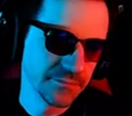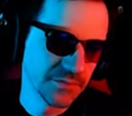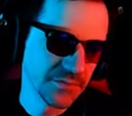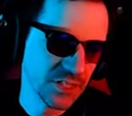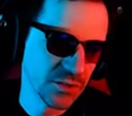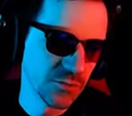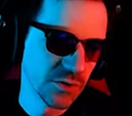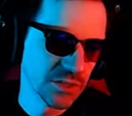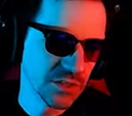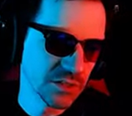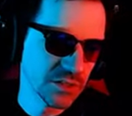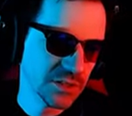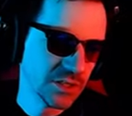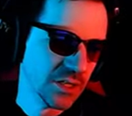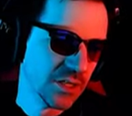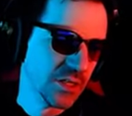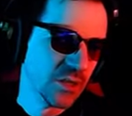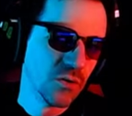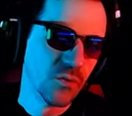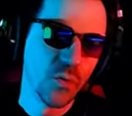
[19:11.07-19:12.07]
One,
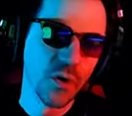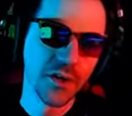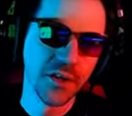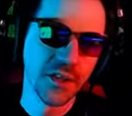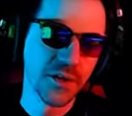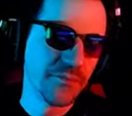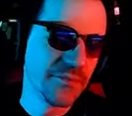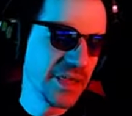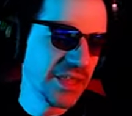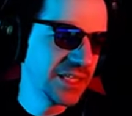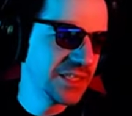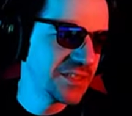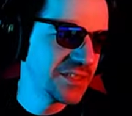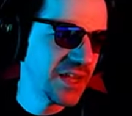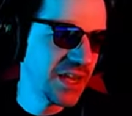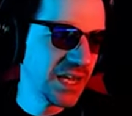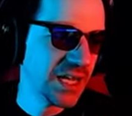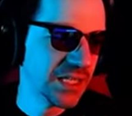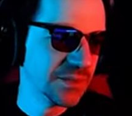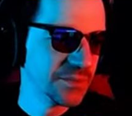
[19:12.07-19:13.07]
one of the many
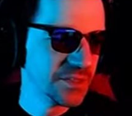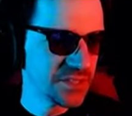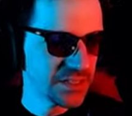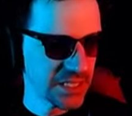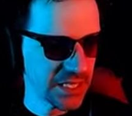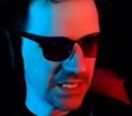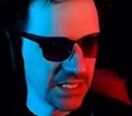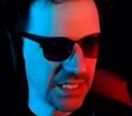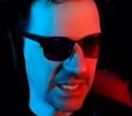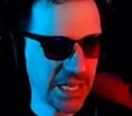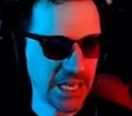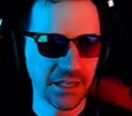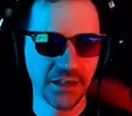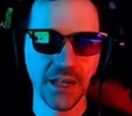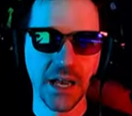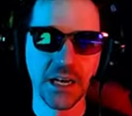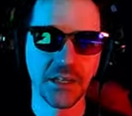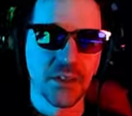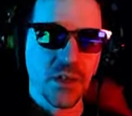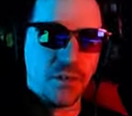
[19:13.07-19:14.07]
times Tiny Cat
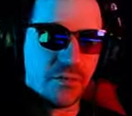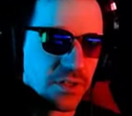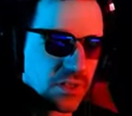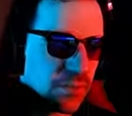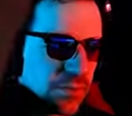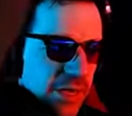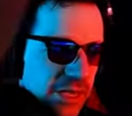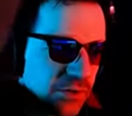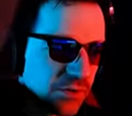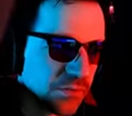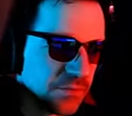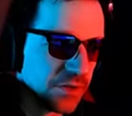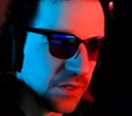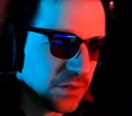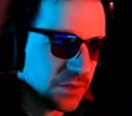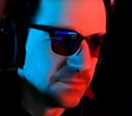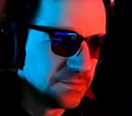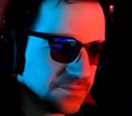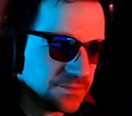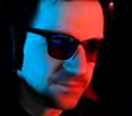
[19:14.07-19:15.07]
knocked over the
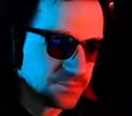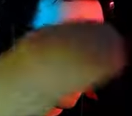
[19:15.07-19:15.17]
microphone.